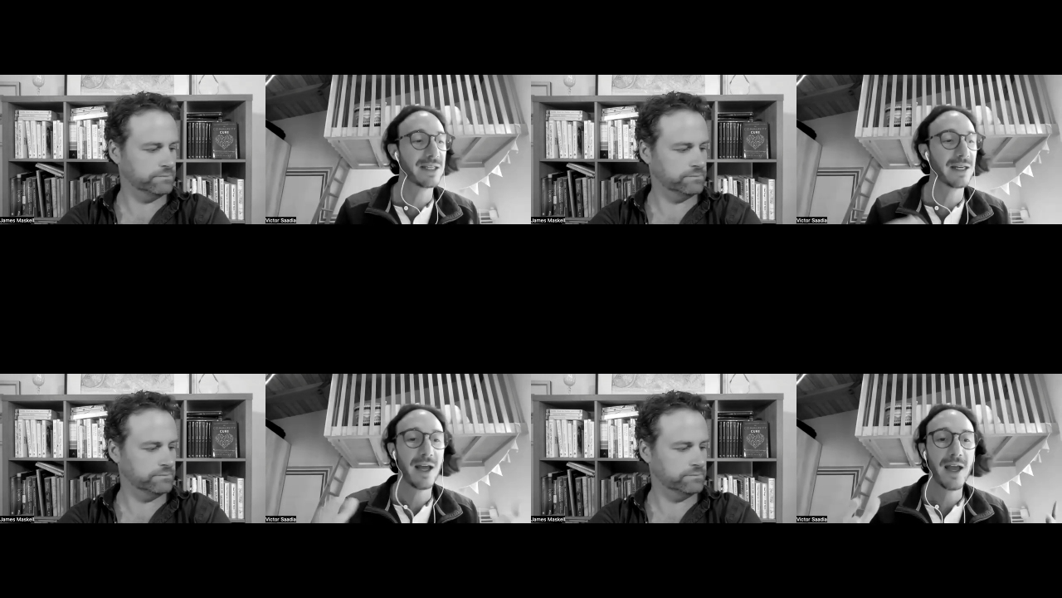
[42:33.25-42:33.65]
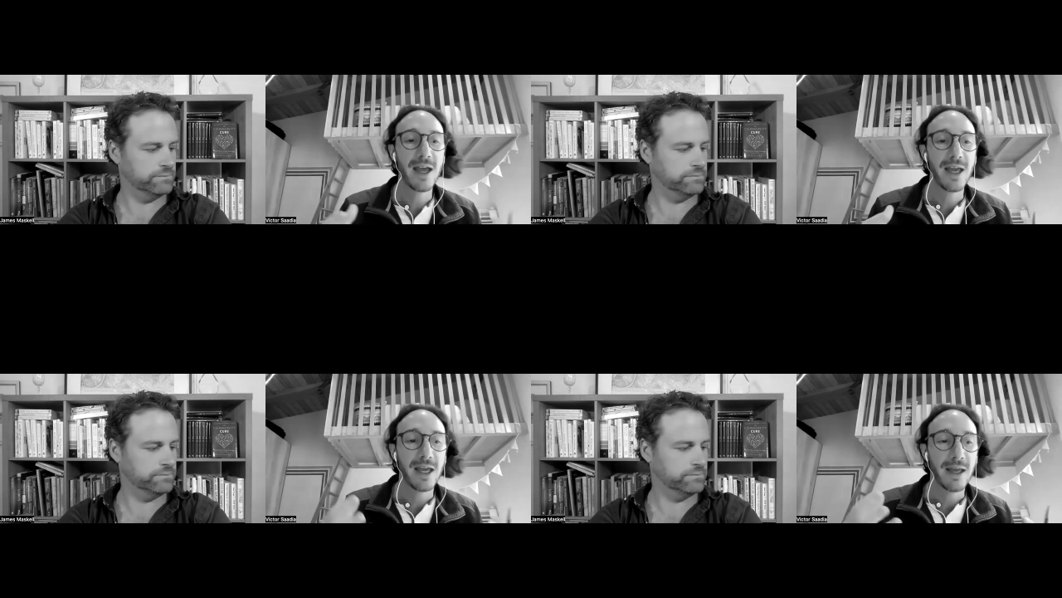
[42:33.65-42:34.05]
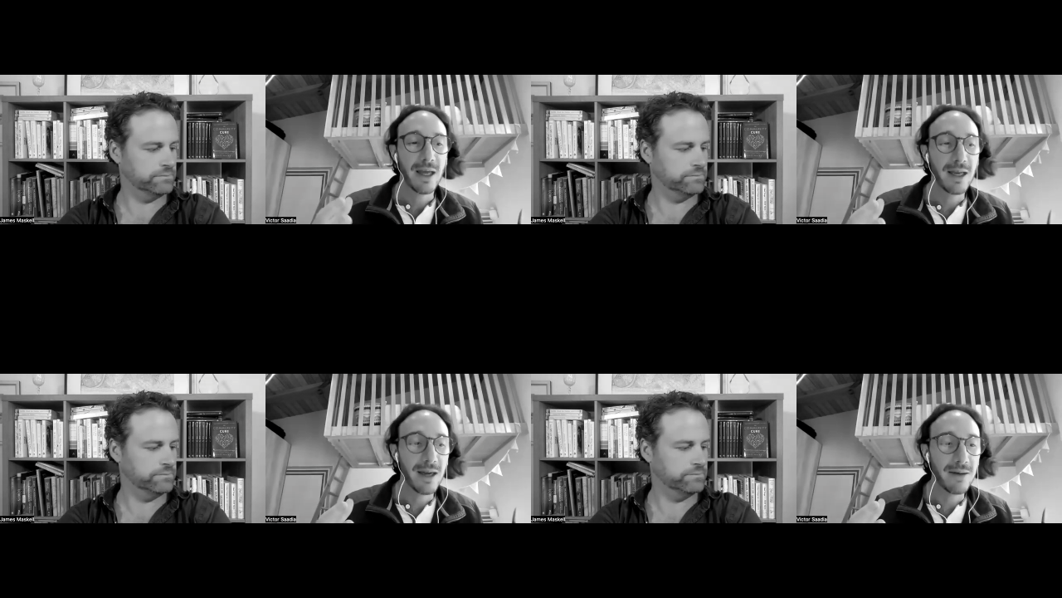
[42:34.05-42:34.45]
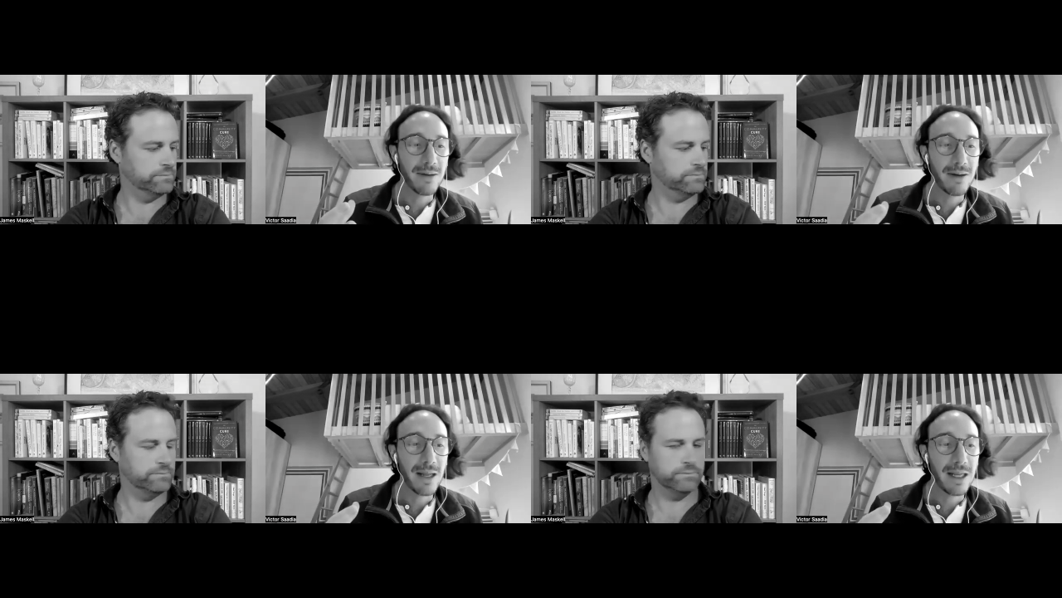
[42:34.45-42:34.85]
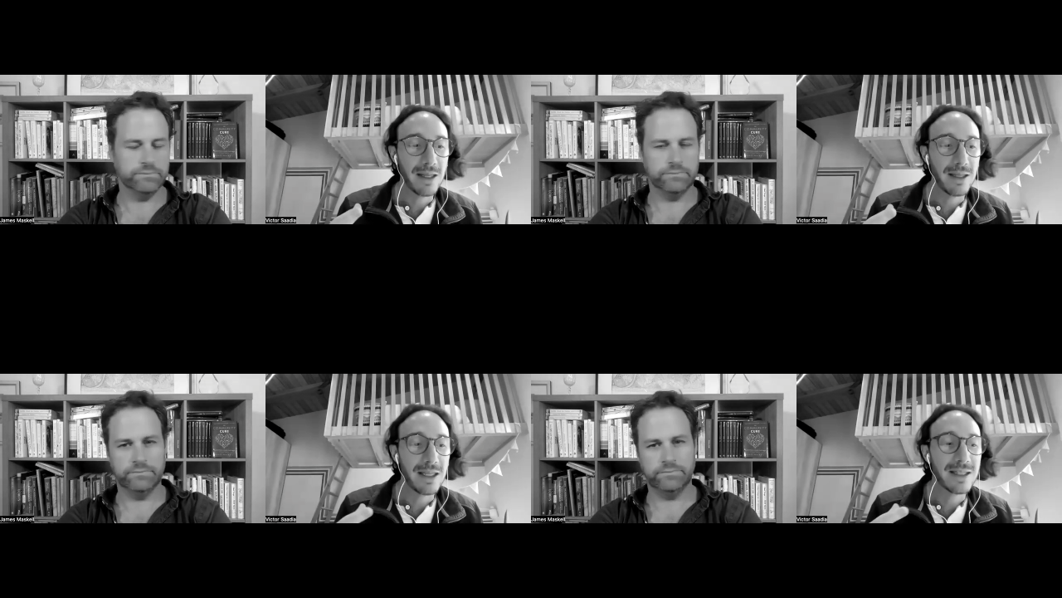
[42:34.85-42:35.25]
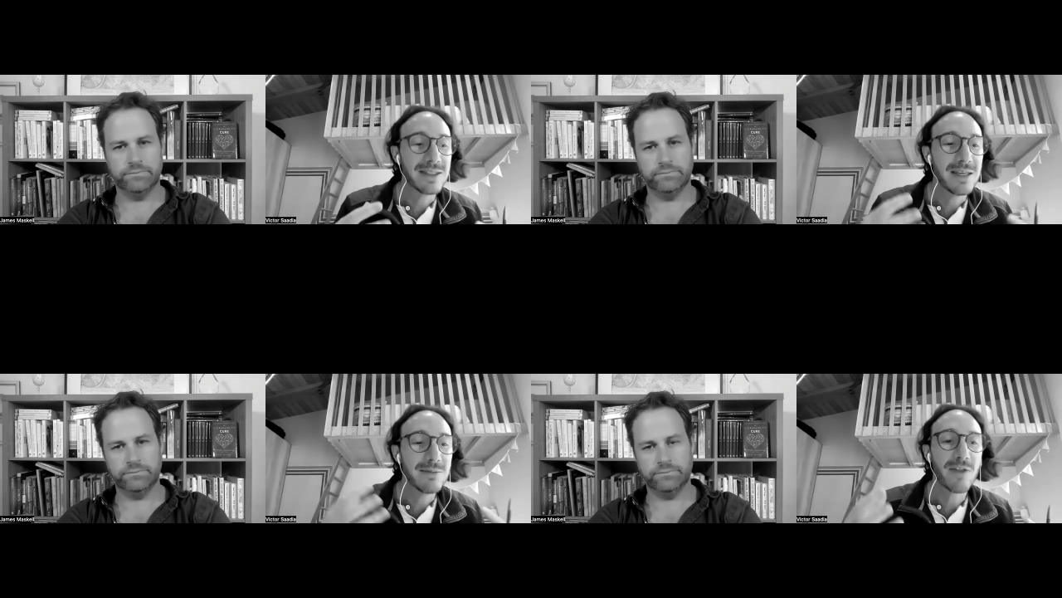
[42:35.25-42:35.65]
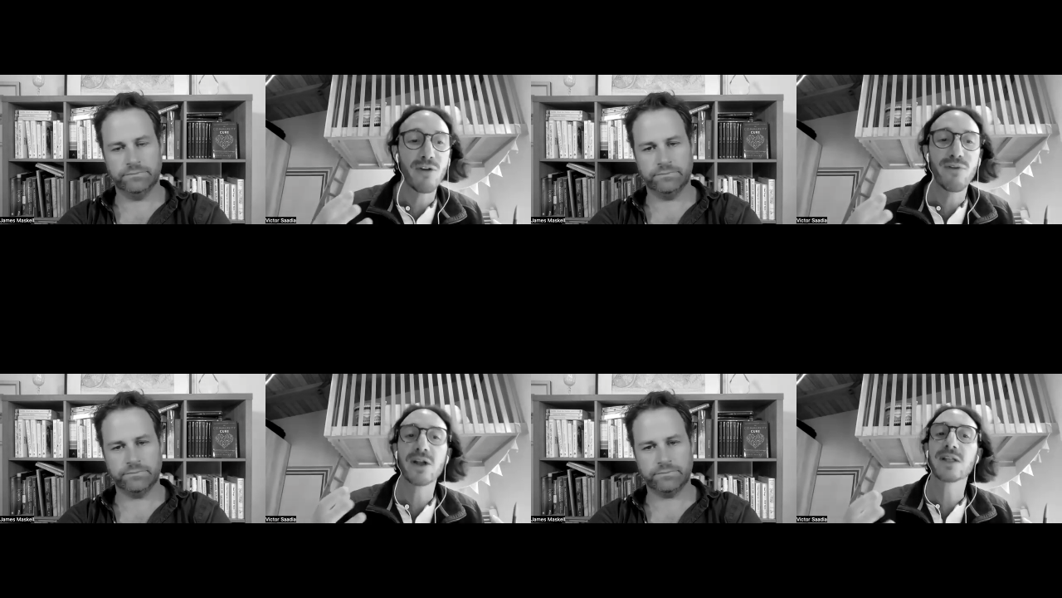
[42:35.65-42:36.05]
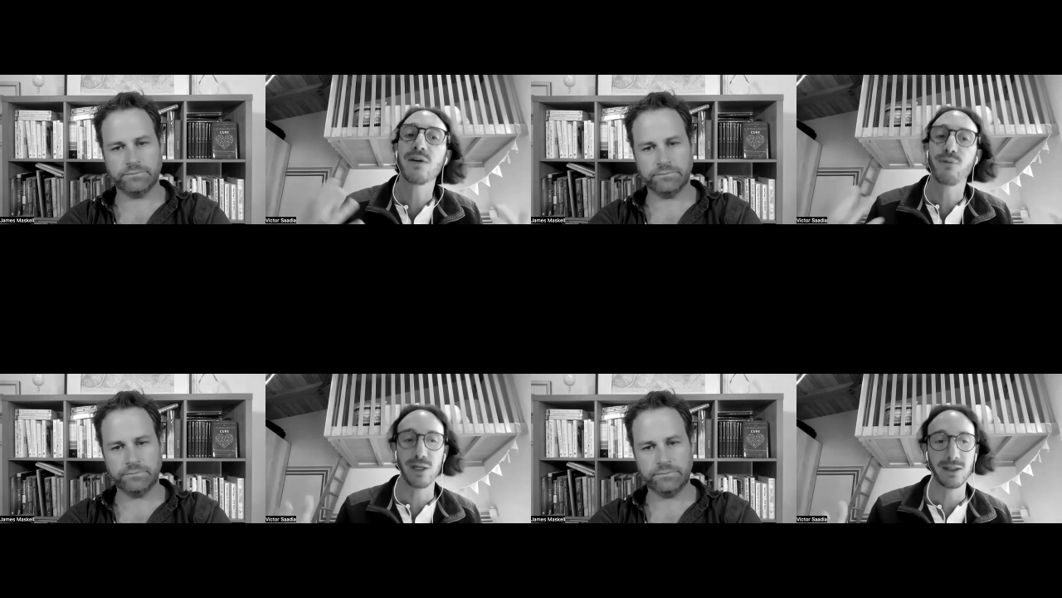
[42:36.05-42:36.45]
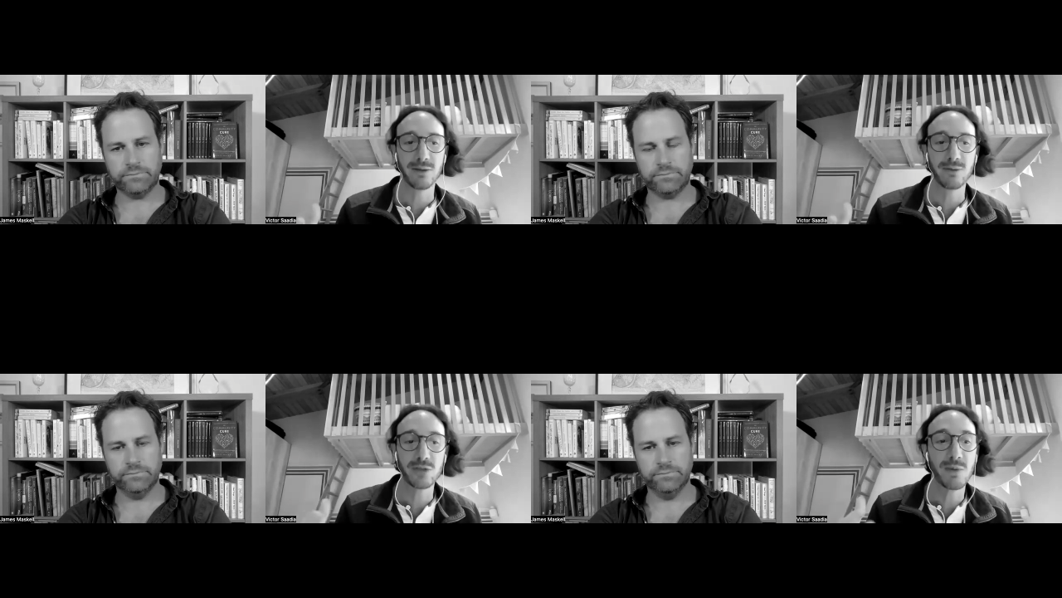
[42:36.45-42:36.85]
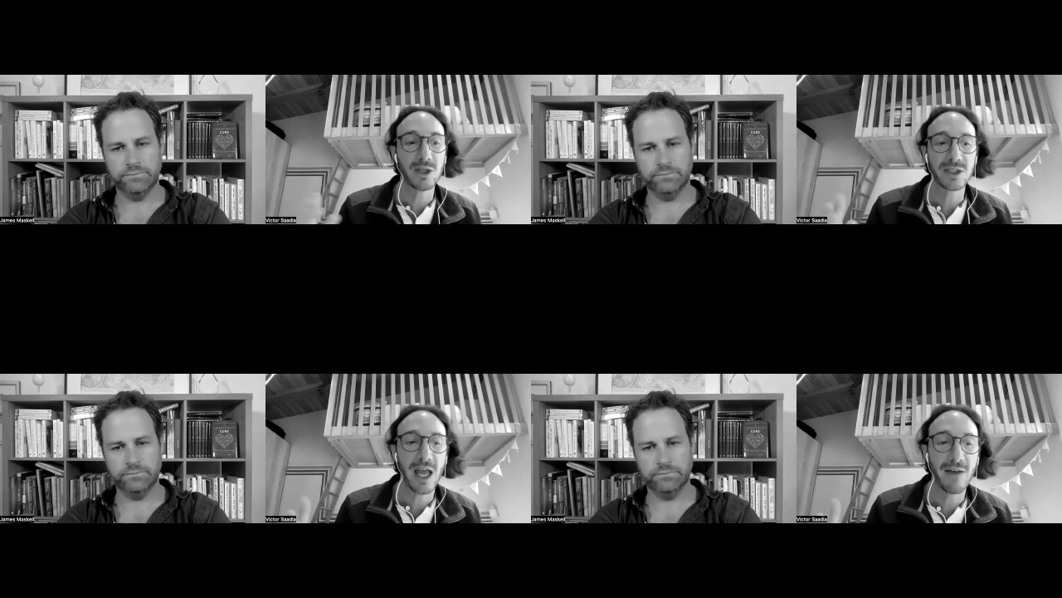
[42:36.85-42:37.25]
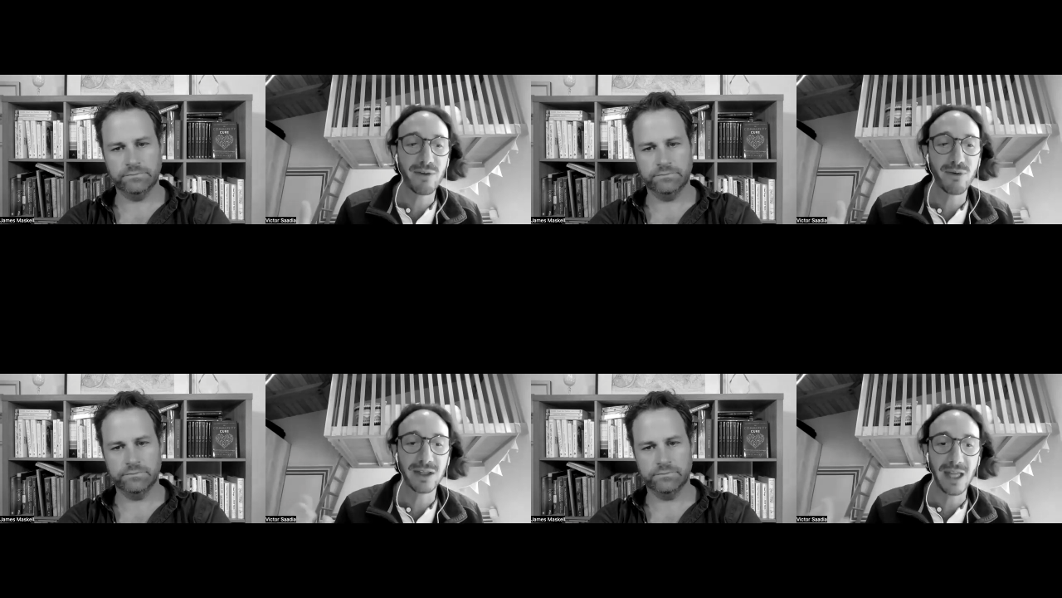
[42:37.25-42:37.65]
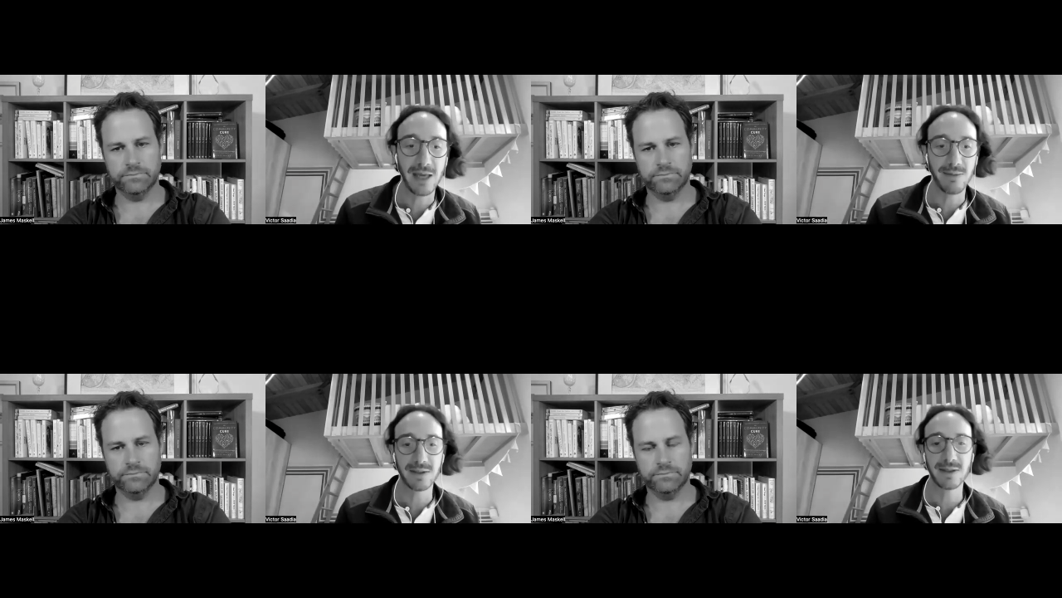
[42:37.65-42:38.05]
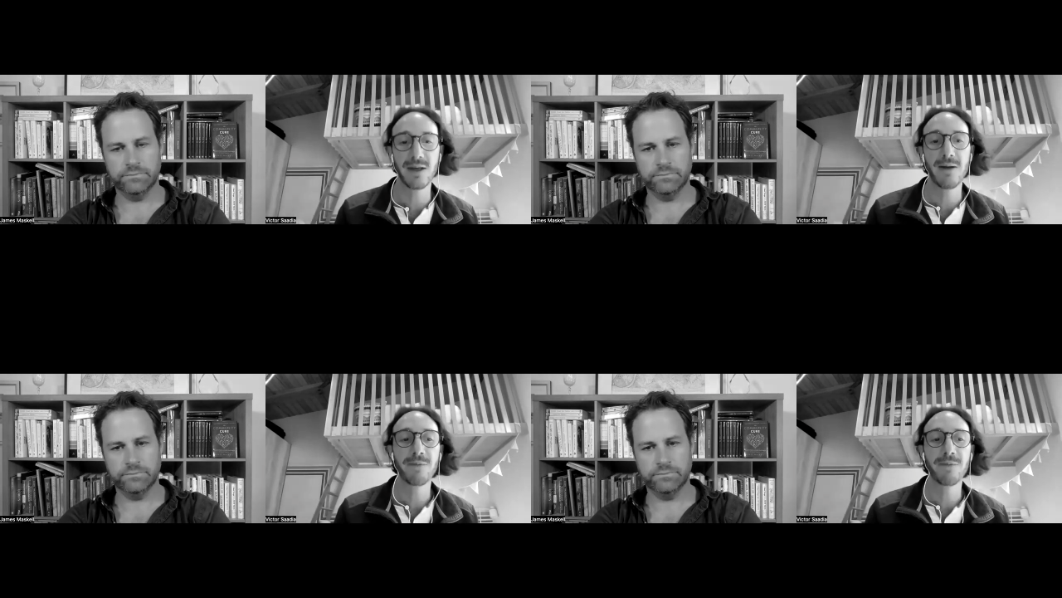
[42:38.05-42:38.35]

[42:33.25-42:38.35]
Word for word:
Speaker 1: And, and, and it seems that they're very different just because they have different names.